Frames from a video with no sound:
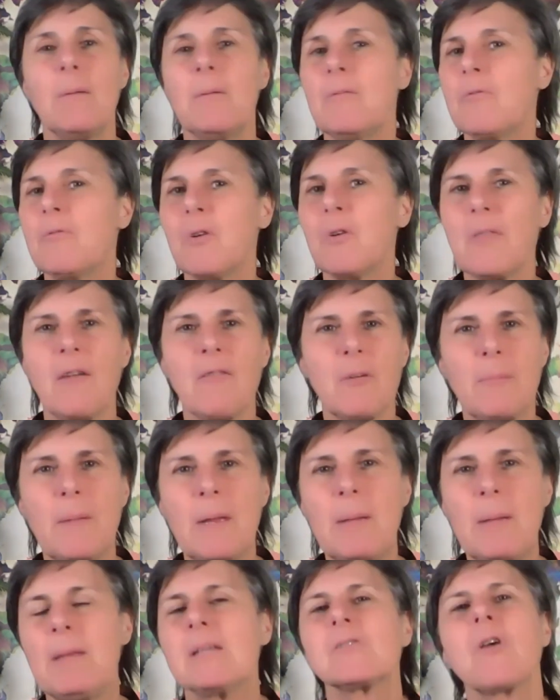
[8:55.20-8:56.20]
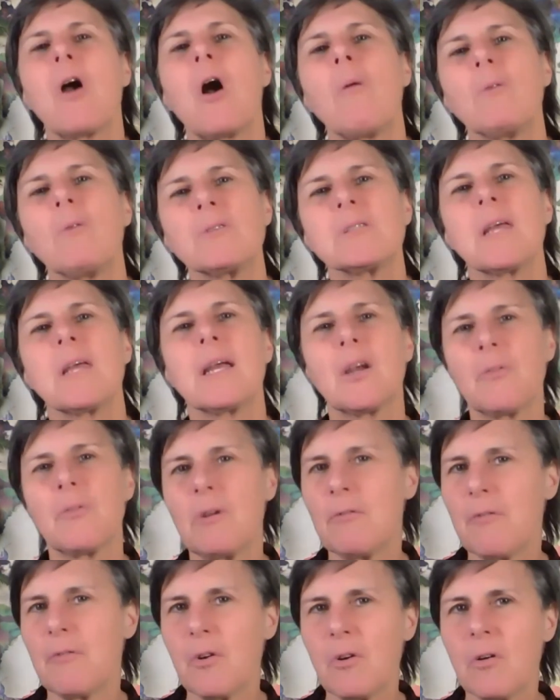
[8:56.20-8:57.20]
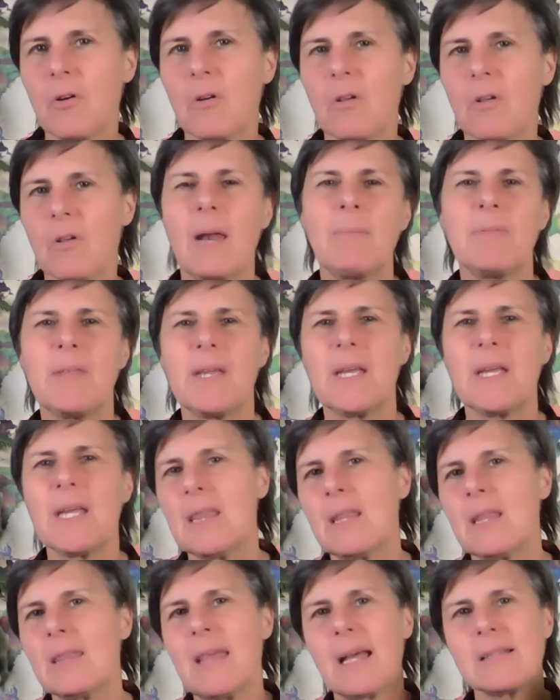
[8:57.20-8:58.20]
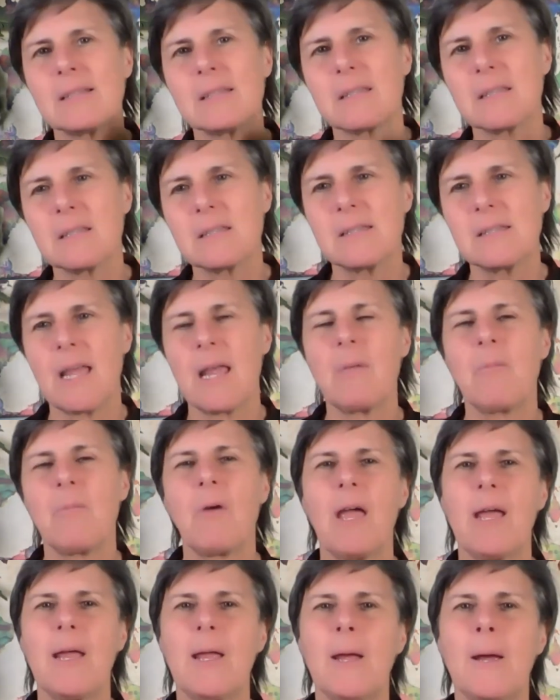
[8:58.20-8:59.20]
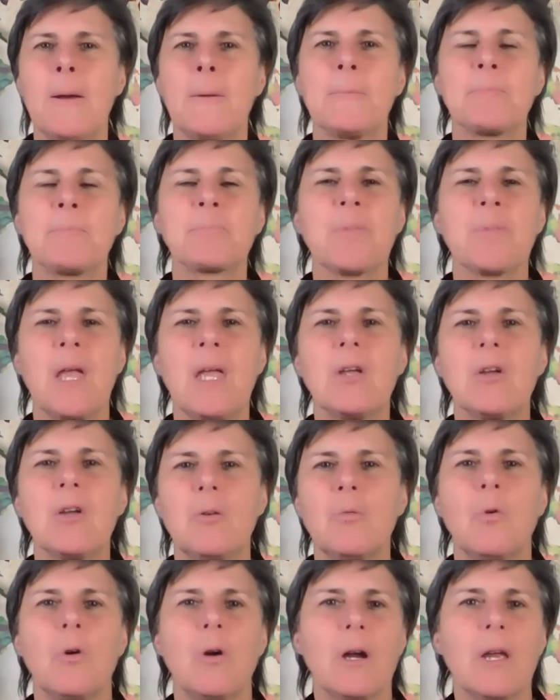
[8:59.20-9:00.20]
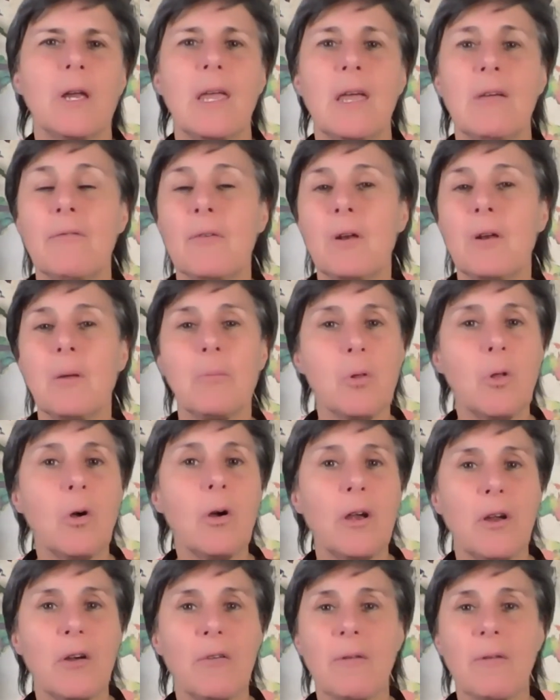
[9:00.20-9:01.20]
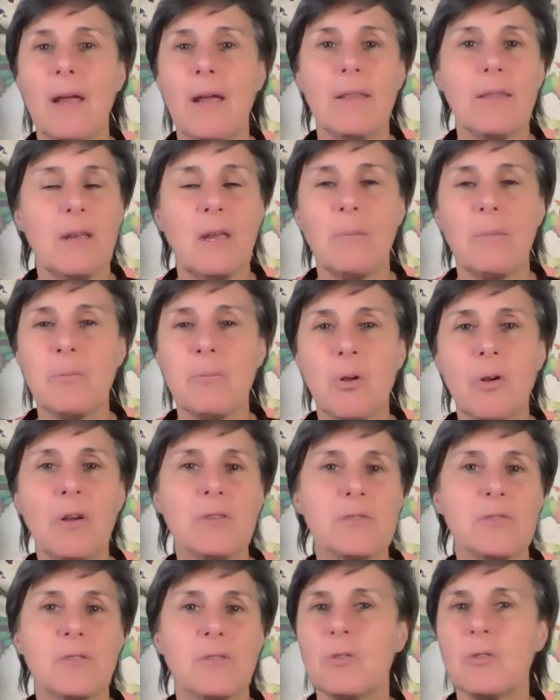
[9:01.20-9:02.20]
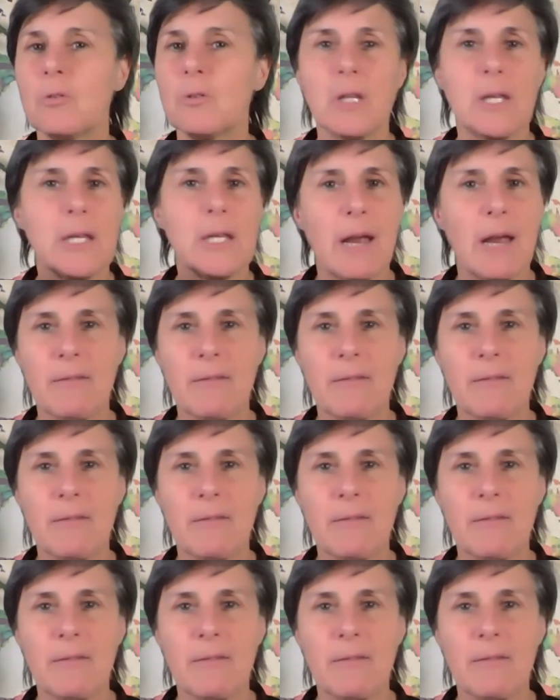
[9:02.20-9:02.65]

before they ever meet me it's almost like a referral and i'm thinking that that's the same way it could work if an employer right the employers are googling